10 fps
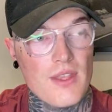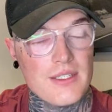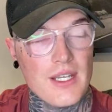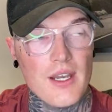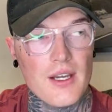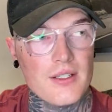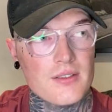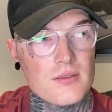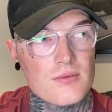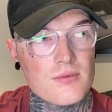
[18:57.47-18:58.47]
yeah,
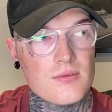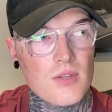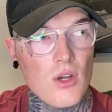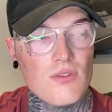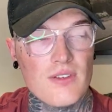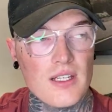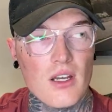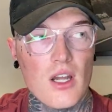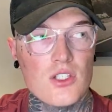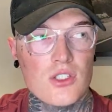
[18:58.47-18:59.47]
hopefully
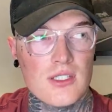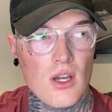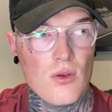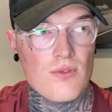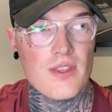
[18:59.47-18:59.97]
I should get over